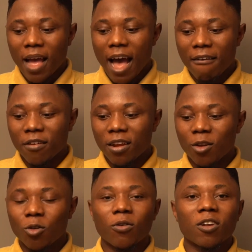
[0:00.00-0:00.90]
having a
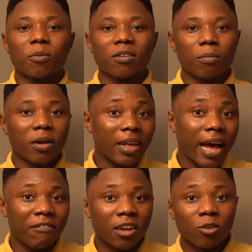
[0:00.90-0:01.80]
new responsibility,
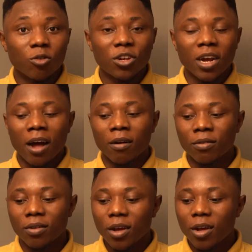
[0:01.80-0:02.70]
having a new
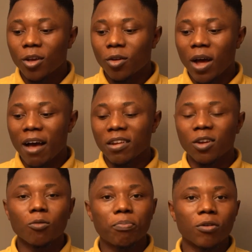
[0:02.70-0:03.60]
child, having a
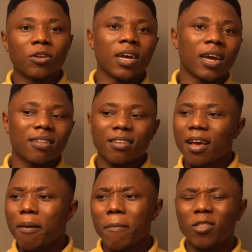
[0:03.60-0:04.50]
new project.
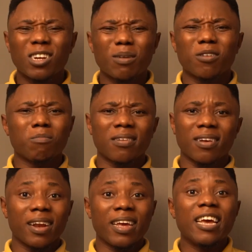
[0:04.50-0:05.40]
Mentorship is
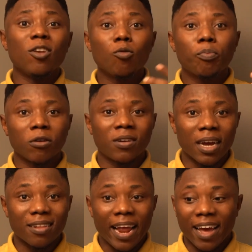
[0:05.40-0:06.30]
basically a new
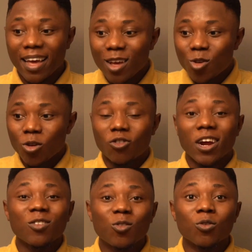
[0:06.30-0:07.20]
project. Like, you're
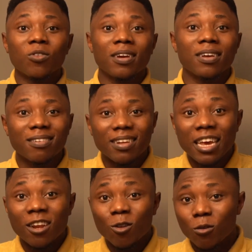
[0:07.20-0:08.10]
trying to raise
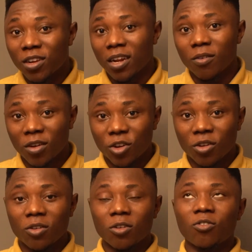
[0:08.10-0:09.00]
a new
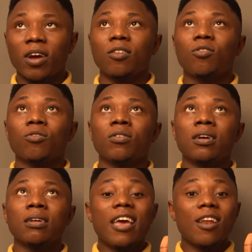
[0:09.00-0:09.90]
generation, you're trying to
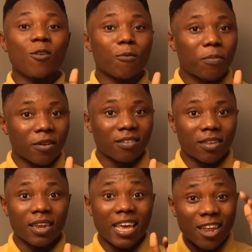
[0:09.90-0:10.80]
raise a new
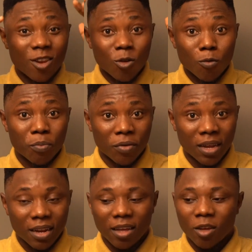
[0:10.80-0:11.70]
person, a new
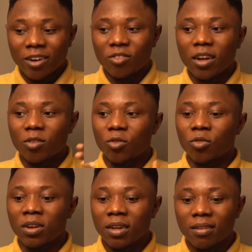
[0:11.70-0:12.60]
breed, you're trying to
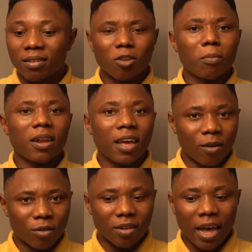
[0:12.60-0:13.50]
raise somebody
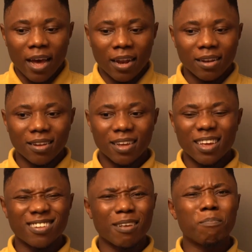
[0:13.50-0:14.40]
else, and
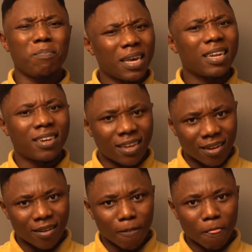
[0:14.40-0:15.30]
it's a big
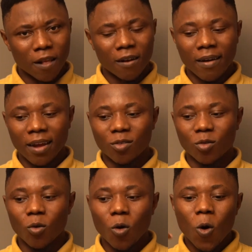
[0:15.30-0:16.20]
deal, right?
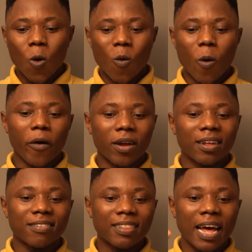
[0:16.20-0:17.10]
So when we
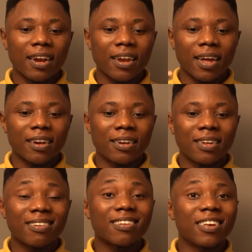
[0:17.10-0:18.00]
understand that
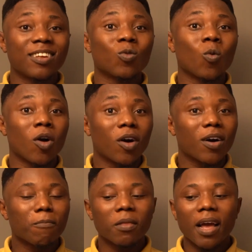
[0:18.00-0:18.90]
this is
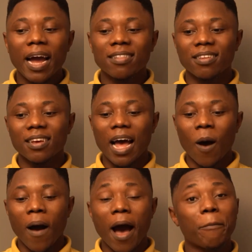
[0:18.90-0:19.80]
work, I think
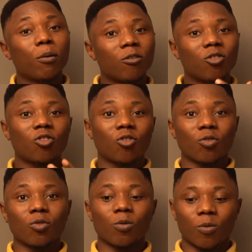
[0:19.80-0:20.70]
our approach
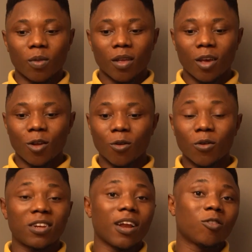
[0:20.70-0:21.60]
to
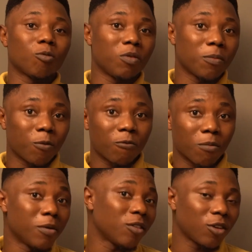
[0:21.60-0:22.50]
reaching out to people
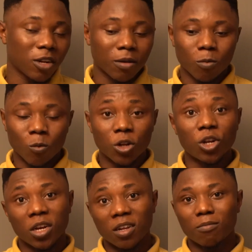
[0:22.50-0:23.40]
for mentorship would
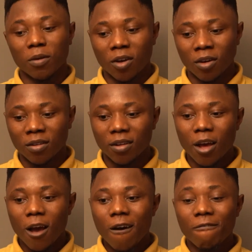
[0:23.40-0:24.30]
change, because
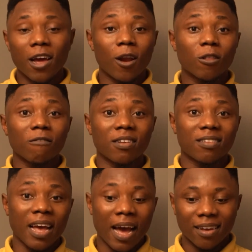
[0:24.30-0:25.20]
for a lot of
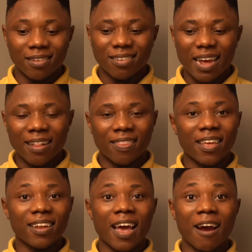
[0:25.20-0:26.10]
these guys, I
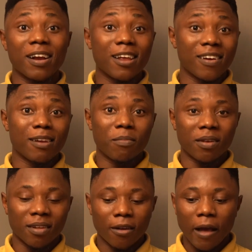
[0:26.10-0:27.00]
think they are really, really
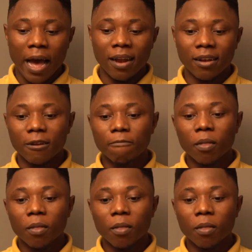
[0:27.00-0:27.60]
busy, and